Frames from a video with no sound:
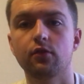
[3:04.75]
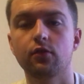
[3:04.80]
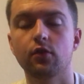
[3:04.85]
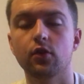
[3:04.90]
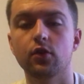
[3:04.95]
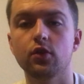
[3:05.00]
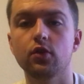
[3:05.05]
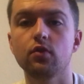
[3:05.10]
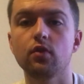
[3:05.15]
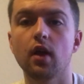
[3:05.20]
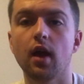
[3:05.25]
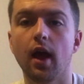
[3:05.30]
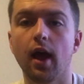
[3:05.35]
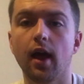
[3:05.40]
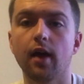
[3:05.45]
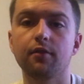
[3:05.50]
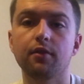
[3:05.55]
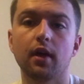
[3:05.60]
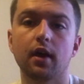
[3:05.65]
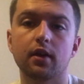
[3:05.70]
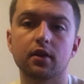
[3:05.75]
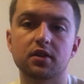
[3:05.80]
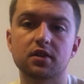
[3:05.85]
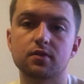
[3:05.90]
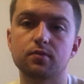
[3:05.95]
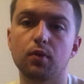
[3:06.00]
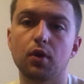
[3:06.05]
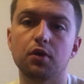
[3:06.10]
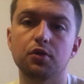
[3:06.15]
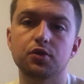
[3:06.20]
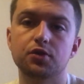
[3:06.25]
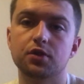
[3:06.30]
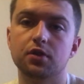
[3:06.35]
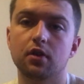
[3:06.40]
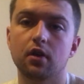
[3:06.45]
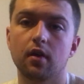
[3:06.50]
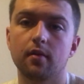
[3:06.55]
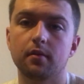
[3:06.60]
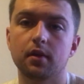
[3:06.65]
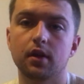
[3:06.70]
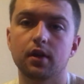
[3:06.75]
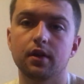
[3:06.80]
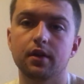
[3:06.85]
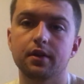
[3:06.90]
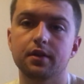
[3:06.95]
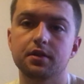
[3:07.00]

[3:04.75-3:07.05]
for you to have that exposure, I mean,